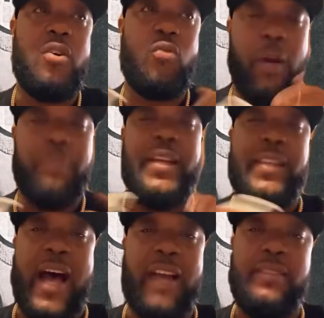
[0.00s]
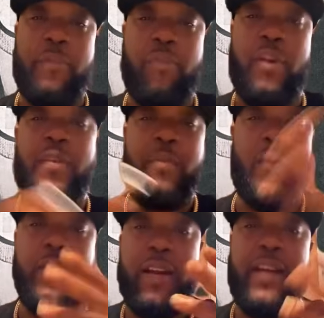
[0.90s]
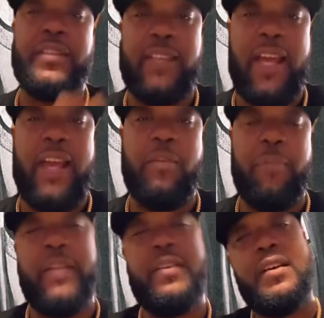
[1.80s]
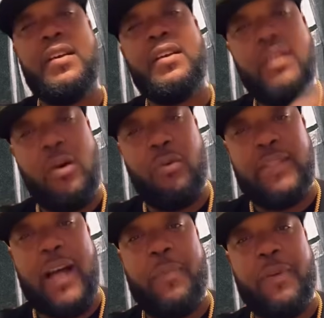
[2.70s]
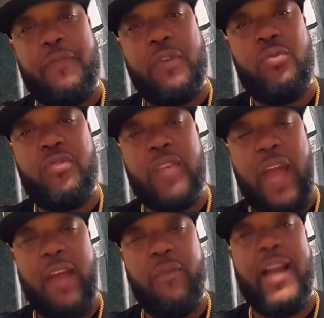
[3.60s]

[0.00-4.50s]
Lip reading: corrupted knowledge they brought from over there. They understand to be on top of the food chain.